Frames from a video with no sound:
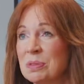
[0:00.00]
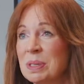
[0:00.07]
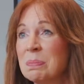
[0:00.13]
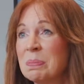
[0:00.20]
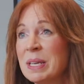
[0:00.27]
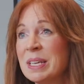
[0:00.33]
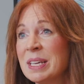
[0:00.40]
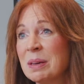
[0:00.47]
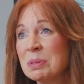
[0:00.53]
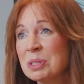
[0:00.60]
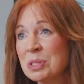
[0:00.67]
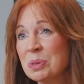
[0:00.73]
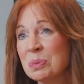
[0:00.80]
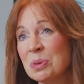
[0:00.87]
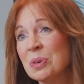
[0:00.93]
And being able
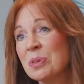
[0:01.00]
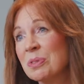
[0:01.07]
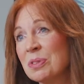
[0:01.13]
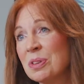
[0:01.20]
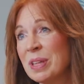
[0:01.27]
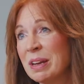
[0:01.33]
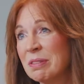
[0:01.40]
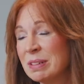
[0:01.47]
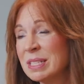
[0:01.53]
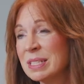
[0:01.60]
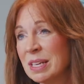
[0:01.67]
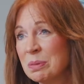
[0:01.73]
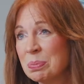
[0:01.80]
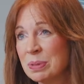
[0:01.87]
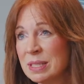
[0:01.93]
to walk through that
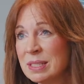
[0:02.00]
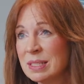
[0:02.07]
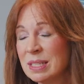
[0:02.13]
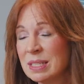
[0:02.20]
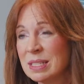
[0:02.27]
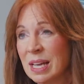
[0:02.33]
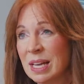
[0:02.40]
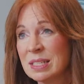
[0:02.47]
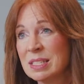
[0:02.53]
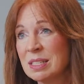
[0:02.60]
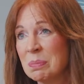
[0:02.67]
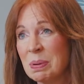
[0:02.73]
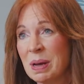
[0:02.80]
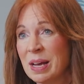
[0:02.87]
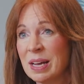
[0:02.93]
retail precinct out to the
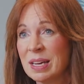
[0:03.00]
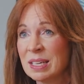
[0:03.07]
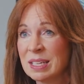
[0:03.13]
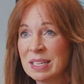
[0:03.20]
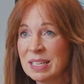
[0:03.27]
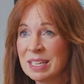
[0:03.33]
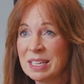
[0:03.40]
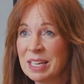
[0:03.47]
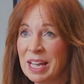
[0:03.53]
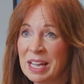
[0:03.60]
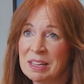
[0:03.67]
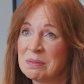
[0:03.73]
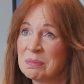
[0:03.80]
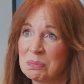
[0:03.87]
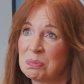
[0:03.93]
park
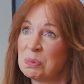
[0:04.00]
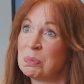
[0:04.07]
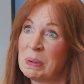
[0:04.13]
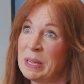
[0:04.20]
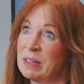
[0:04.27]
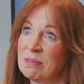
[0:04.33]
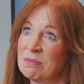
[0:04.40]
will be